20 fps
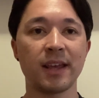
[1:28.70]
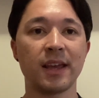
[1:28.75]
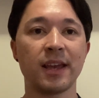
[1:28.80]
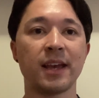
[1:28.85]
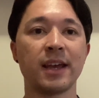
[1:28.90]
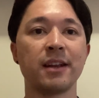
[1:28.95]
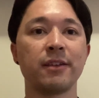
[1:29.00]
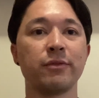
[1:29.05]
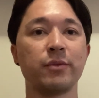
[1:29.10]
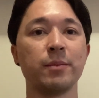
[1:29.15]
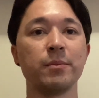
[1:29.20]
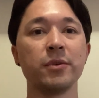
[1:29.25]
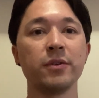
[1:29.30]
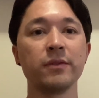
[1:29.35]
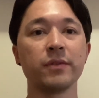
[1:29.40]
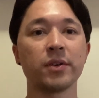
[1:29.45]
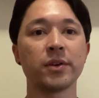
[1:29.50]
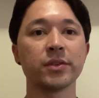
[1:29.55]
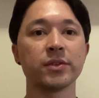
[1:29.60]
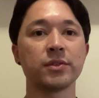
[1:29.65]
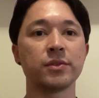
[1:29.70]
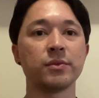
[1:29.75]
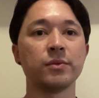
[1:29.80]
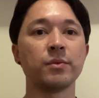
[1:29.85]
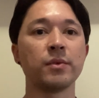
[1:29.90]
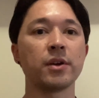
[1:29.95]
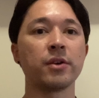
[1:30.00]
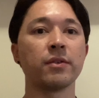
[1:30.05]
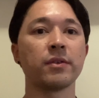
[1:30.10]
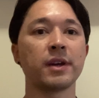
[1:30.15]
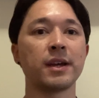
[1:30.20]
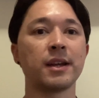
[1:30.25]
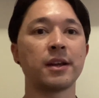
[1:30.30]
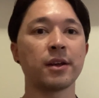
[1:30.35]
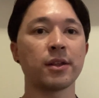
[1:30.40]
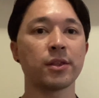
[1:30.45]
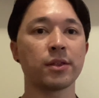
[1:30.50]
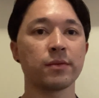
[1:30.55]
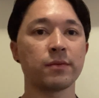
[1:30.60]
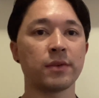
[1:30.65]
and if we move on to grade
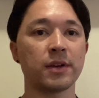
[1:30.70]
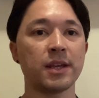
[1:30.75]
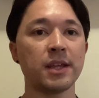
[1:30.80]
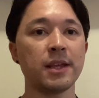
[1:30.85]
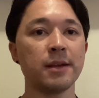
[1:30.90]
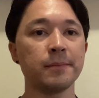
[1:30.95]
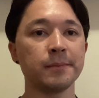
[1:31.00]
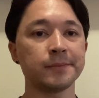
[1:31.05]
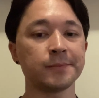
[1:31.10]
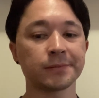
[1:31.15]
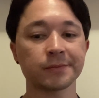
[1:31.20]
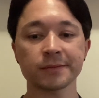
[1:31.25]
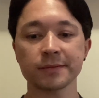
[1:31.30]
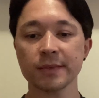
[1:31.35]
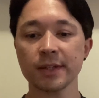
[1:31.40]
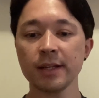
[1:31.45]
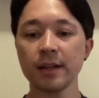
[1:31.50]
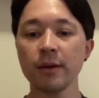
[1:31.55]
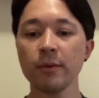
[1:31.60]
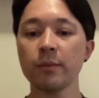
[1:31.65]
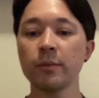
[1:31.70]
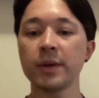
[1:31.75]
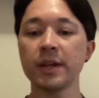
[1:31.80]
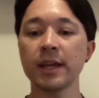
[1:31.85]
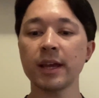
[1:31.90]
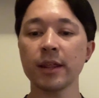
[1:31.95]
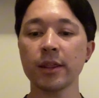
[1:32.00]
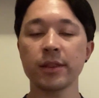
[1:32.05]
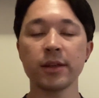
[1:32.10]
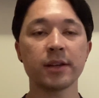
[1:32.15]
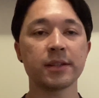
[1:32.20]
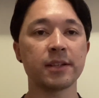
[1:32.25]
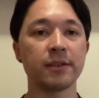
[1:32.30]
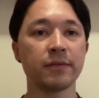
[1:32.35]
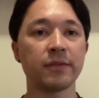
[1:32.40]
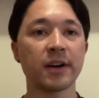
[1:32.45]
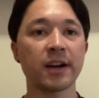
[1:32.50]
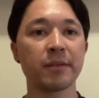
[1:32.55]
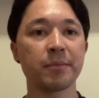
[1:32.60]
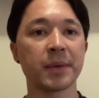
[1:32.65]
3, we get
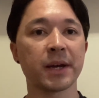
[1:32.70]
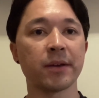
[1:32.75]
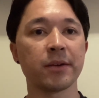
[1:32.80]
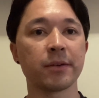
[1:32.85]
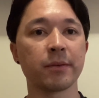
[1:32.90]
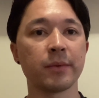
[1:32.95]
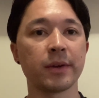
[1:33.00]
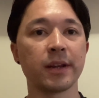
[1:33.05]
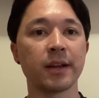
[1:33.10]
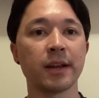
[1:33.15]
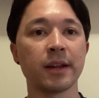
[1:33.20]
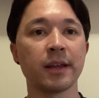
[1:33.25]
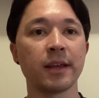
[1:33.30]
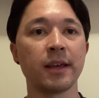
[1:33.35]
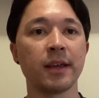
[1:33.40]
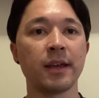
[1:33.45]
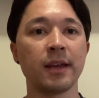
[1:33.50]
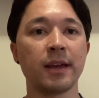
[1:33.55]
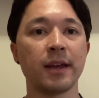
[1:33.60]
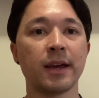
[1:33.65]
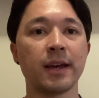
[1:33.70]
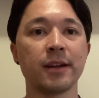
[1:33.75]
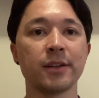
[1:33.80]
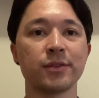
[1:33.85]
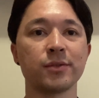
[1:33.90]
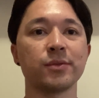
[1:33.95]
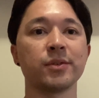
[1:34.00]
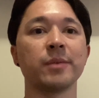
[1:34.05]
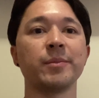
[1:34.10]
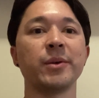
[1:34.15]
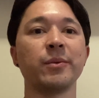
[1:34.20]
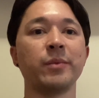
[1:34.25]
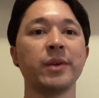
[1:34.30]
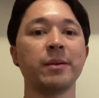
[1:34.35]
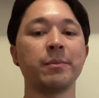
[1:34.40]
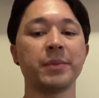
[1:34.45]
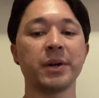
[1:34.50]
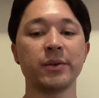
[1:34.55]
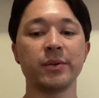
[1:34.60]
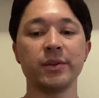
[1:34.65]
£35 a win and a tournament
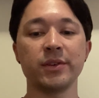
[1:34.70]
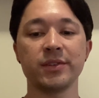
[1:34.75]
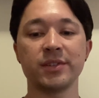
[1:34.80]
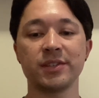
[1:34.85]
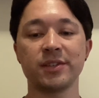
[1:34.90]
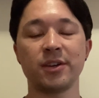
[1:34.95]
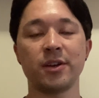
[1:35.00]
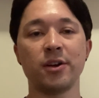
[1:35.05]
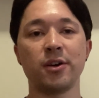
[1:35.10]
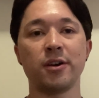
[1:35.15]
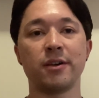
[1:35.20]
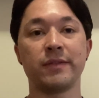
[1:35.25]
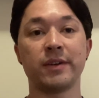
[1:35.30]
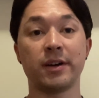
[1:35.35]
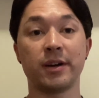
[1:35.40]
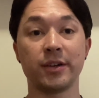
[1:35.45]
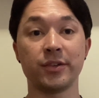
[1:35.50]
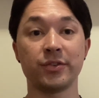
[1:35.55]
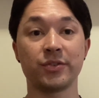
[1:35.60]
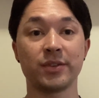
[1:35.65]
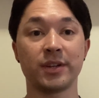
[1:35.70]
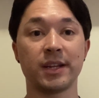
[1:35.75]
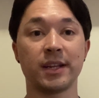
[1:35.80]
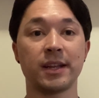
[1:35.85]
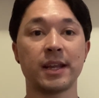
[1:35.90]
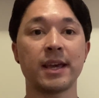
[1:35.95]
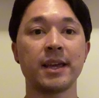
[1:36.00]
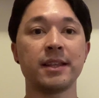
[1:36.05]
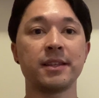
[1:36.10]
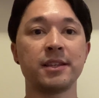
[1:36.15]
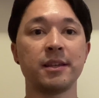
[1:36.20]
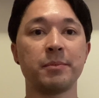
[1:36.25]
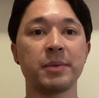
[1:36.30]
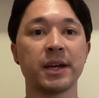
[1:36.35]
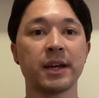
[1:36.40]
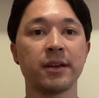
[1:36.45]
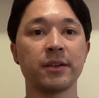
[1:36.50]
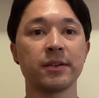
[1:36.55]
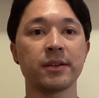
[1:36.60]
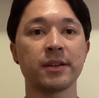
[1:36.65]
win bonus of
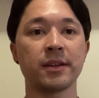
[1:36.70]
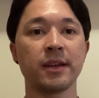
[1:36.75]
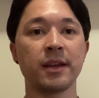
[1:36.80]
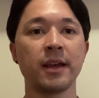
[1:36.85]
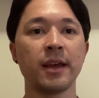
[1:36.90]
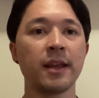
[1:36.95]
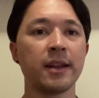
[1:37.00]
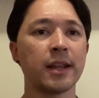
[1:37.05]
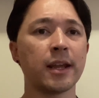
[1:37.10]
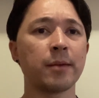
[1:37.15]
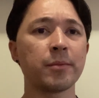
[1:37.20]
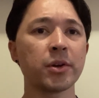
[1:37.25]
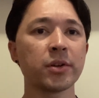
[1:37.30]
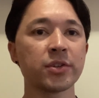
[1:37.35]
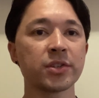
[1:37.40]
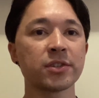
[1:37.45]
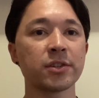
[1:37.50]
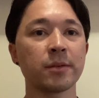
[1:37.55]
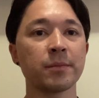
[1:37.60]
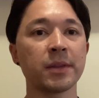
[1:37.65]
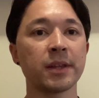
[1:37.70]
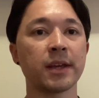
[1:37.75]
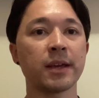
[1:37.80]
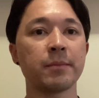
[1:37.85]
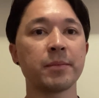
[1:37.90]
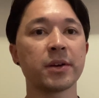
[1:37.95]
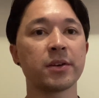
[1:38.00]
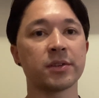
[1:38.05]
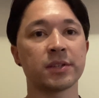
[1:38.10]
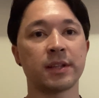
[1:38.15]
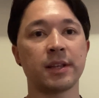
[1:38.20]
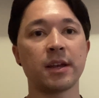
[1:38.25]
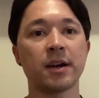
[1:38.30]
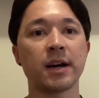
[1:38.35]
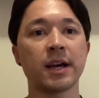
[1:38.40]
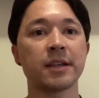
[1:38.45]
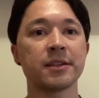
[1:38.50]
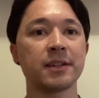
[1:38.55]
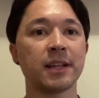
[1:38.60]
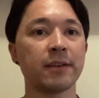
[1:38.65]
£180. Now I'm going to stop there because the
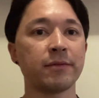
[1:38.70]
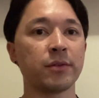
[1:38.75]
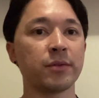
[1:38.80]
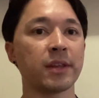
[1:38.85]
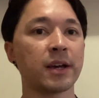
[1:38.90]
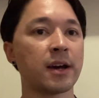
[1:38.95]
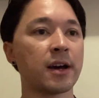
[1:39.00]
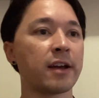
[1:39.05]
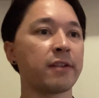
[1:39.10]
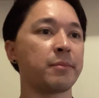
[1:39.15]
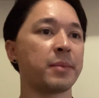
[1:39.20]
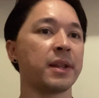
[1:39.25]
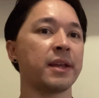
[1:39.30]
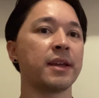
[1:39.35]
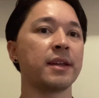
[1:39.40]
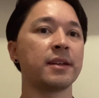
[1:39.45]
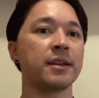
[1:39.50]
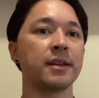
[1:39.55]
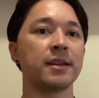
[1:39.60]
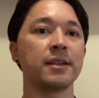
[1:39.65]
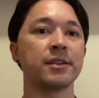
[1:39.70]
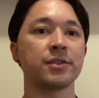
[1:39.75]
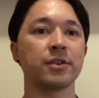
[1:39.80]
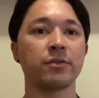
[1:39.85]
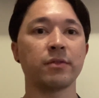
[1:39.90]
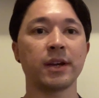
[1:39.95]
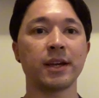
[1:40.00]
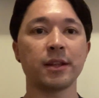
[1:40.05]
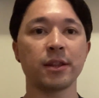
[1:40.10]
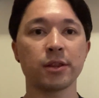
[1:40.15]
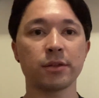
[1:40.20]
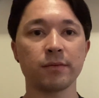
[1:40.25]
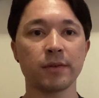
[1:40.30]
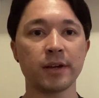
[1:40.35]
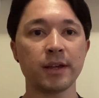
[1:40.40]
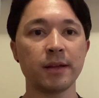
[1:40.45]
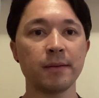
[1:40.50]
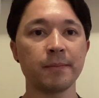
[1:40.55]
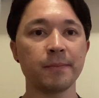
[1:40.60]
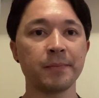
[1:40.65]
highest level that I've played is grade
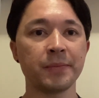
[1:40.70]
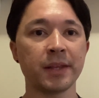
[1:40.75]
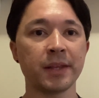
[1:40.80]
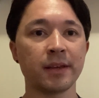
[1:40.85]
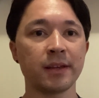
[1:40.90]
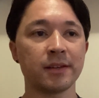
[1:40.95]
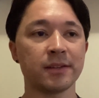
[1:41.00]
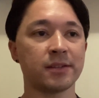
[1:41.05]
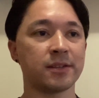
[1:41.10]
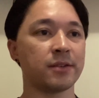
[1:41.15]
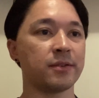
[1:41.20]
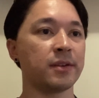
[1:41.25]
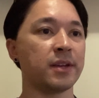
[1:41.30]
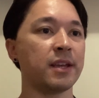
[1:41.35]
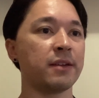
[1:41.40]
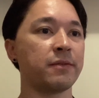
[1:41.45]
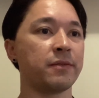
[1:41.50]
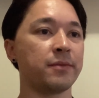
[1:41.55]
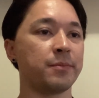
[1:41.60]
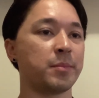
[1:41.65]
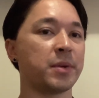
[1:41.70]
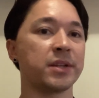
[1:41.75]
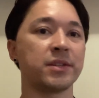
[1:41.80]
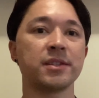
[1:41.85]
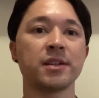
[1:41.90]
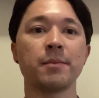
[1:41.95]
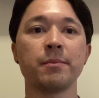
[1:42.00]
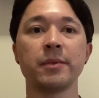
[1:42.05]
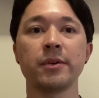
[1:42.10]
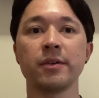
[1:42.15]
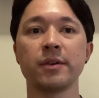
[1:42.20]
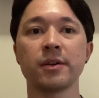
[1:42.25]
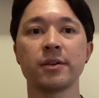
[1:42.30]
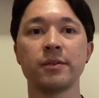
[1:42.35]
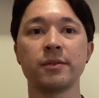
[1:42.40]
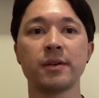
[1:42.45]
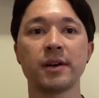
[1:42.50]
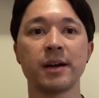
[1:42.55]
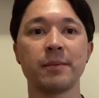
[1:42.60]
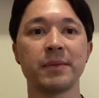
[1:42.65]
3, so if by some
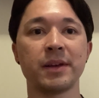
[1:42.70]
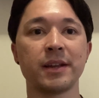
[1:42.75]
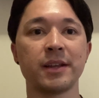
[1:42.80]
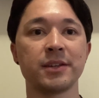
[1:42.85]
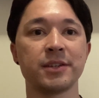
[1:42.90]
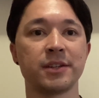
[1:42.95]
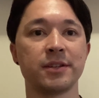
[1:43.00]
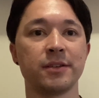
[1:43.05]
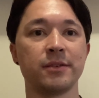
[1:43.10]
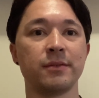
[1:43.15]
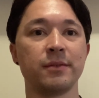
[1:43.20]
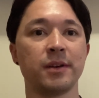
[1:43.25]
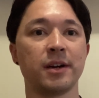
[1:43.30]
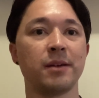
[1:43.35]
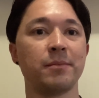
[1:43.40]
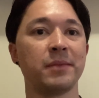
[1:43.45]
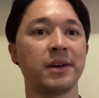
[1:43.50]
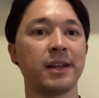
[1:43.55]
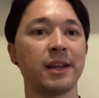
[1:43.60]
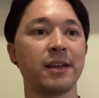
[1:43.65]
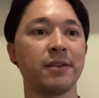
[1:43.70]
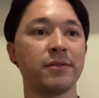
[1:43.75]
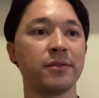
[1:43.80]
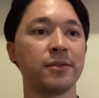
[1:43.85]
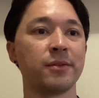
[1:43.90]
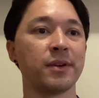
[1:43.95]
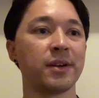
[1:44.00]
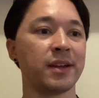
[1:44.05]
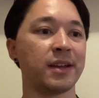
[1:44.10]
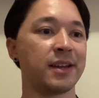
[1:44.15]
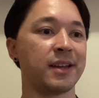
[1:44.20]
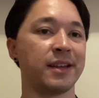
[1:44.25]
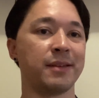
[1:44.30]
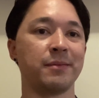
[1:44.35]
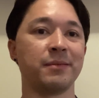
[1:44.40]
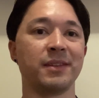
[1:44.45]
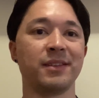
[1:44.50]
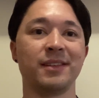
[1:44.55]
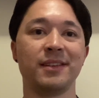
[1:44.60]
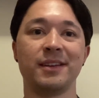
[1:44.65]
miracle I manage to up my level
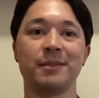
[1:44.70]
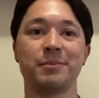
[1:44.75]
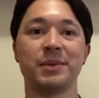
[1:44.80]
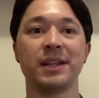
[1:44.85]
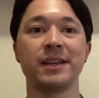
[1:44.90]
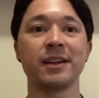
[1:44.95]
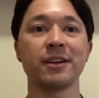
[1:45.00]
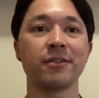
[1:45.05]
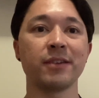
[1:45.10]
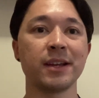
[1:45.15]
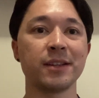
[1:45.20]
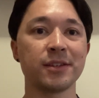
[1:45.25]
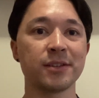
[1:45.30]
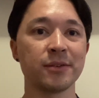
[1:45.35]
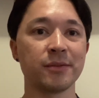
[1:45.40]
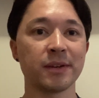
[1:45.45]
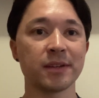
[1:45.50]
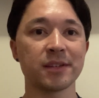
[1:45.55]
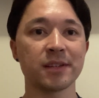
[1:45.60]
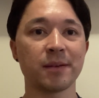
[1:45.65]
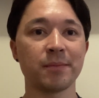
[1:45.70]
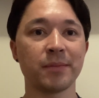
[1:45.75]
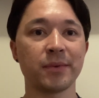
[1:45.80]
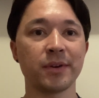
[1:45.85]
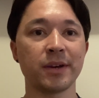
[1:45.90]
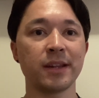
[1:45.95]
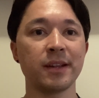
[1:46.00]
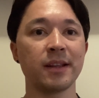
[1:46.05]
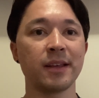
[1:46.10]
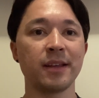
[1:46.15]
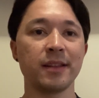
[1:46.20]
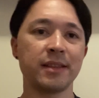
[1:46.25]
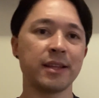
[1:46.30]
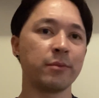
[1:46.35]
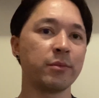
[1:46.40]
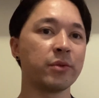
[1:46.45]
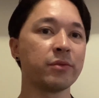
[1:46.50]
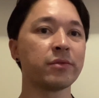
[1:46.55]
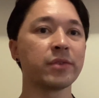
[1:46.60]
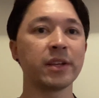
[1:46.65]
and play a grade 2 at some point,
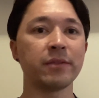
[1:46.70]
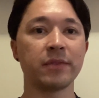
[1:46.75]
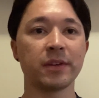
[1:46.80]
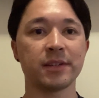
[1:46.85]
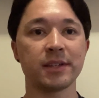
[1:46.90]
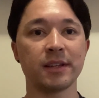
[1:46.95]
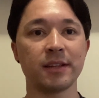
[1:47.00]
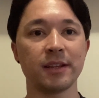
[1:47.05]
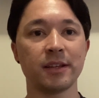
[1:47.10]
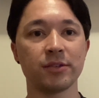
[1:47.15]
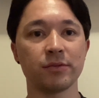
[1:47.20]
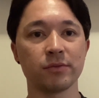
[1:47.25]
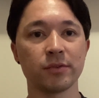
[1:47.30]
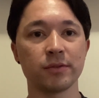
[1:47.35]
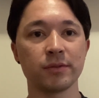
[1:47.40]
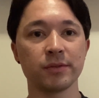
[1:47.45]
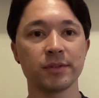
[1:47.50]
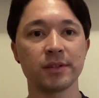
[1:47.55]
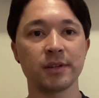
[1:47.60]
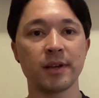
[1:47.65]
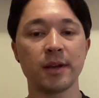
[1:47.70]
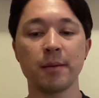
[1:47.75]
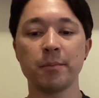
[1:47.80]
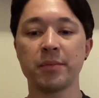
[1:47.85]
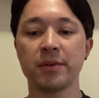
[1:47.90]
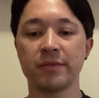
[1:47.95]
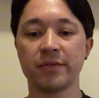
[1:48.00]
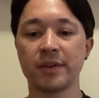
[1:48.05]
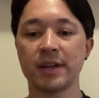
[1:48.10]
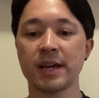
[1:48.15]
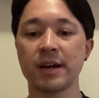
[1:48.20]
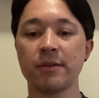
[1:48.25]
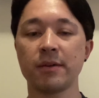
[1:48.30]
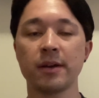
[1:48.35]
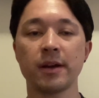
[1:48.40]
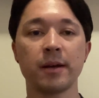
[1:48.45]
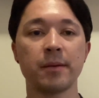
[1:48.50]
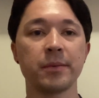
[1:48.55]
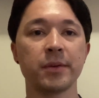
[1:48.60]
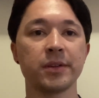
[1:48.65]
then we'll revisit these rules, but for now
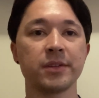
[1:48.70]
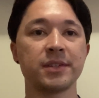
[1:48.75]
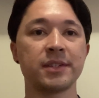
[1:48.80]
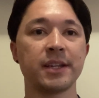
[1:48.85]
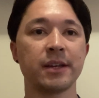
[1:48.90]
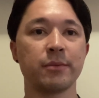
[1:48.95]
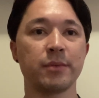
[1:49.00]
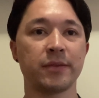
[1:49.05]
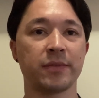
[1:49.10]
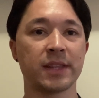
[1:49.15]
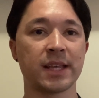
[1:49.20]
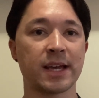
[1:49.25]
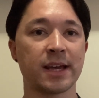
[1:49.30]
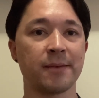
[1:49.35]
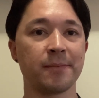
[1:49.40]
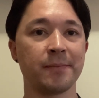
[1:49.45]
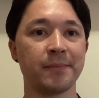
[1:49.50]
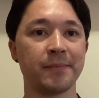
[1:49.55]
I'm going to stick with that.